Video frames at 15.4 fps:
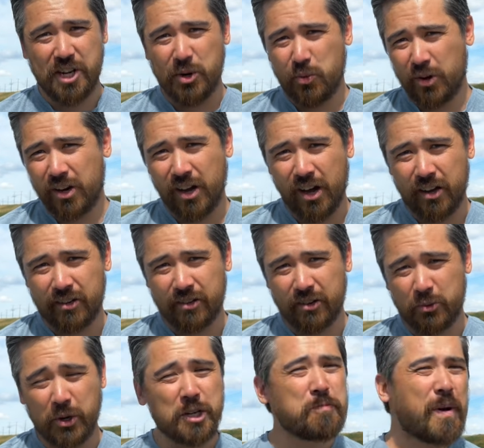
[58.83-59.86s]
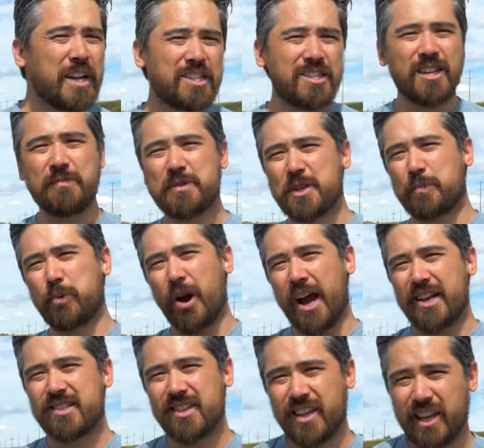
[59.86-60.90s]
G100, which might seem
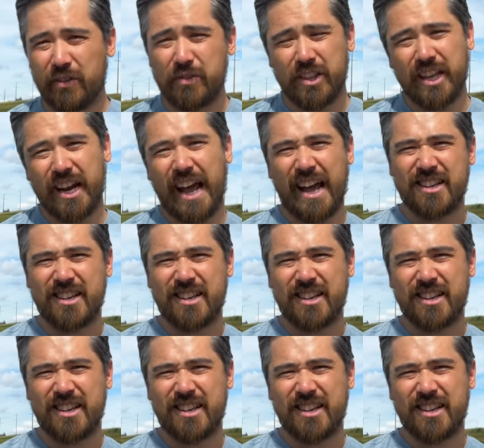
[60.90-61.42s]
surprising given that it